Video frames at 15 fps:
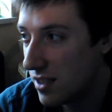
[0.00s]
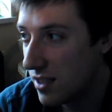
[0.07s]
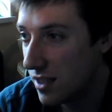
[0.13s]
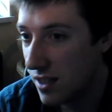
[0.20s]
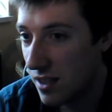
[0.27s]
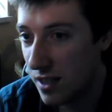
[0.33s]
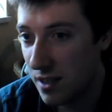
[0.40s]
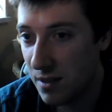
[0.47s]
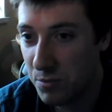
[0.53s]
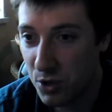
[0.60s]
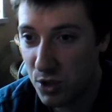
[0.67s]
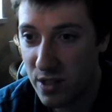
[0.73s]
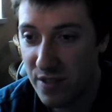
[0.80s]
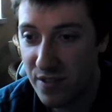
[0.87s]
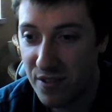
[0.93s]
I'm
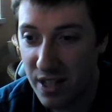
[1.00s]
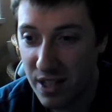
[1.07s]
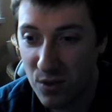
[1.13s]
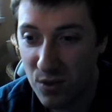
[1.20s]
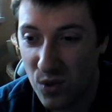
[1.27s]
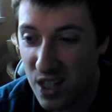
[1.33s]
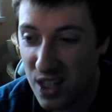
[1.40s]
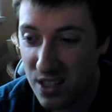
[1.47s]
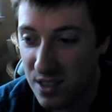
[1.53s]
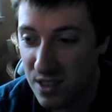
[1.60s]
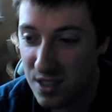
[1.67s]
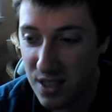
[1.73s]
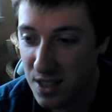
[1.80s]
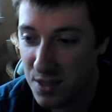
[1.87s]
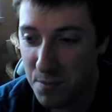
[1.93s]
trying to think of what
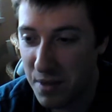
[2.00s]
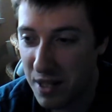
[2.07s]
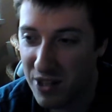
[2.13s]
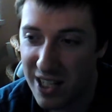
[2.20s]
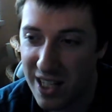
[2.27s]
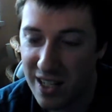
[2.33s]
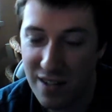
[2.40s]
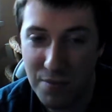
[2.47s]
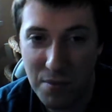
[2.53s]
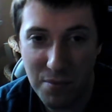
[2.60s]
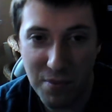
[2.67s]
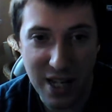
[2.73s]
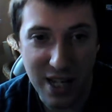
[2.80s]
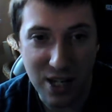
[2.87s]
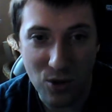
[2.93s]
else. That's about it. I've been
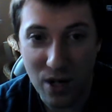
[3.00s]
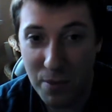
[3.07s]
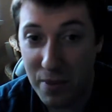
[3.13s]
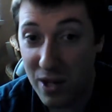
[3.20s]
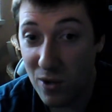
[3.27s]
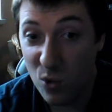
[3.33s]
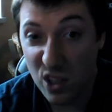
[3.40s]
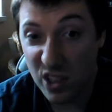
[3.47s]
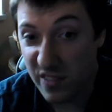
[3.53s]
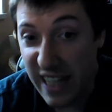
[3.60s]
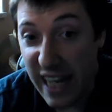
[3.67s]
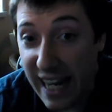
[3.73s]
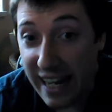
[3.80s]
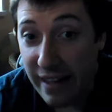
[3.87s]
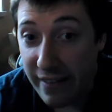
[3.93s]
playing quite a bit of World of
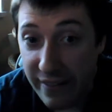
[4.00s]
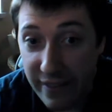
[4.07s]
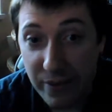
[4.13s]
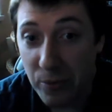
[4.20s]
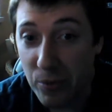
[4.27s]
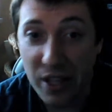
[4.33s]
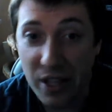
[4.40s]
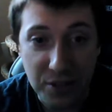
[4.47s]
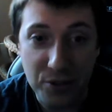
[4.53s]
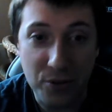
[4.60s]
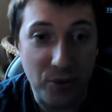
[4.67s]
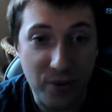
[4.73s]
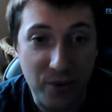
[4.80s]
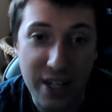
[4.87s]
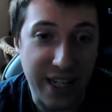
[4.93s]
Tanks. Well, that's
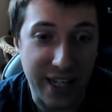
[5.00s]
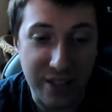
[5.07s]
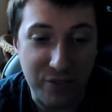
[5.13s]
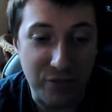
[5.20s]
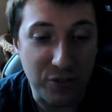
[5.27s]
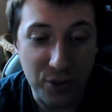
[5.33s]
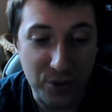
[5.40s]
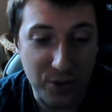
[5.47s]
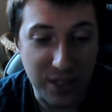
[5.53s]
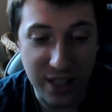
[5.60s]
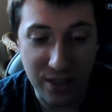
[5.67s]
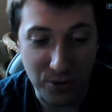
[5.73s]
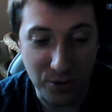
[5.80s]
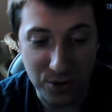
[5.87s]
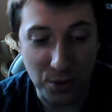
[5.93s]
not really confusing
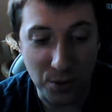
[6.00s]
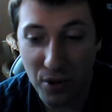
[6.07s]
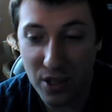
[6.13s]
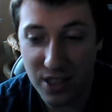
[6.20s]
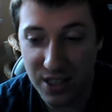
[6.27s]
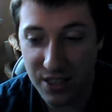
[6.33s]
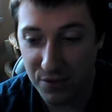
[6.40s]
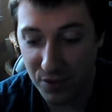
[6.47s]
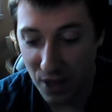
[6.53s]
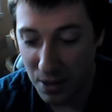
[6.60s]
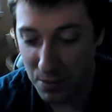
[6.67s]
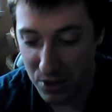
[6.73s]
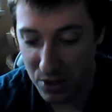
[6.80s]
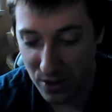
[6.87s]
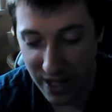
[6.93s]
or surprising for
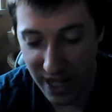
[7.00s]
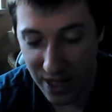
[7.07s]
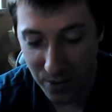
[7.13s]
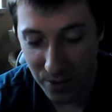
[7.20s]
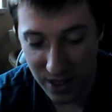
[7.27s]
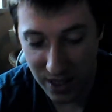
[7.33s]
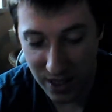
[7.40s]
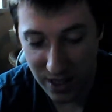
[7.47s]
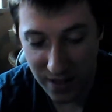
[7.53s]
absolutely anyone.